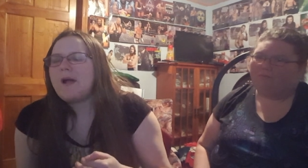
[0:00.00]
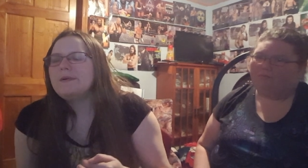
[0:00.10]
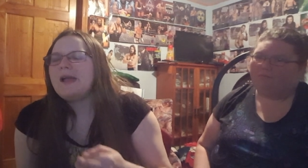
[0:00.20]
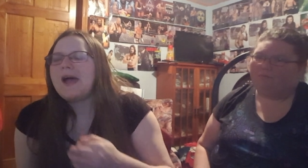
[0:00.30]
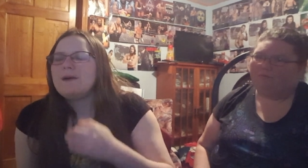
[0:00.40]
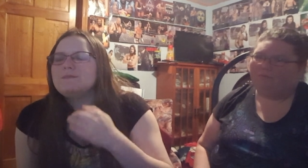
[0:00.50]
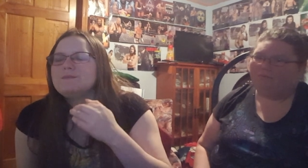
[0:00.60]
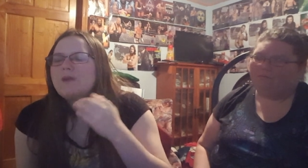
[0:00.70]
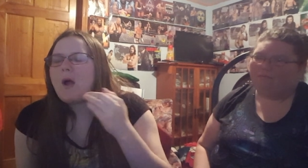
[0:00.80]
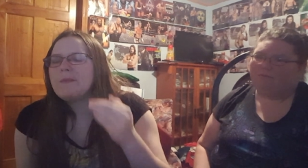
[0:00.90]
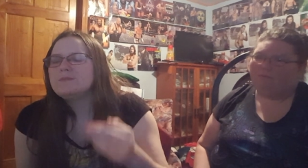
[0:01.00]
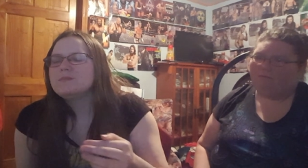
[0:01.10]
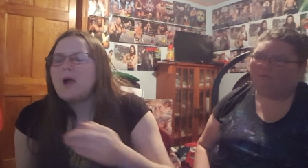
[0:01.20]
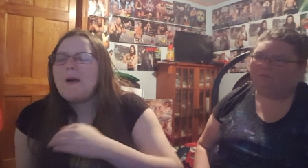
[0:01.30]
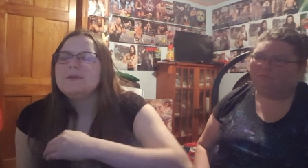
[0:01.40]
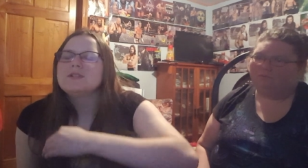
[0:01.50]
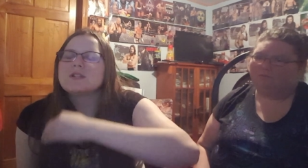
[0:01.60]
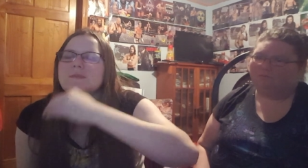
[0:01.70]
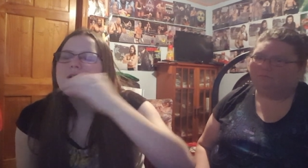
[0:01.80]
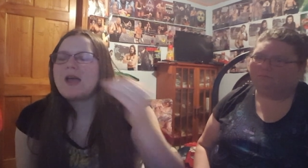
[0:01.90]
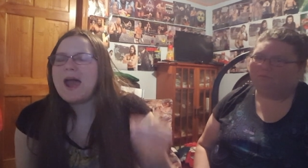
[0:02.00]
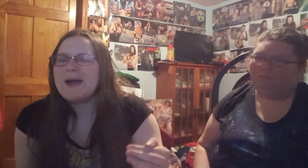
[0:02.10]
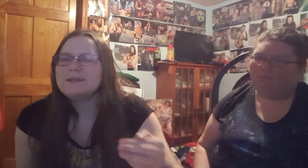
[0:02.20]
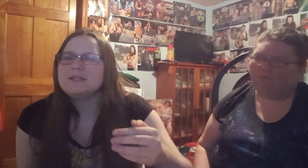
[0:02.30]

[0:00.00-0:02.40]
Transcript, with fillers: Yeah gonna be that,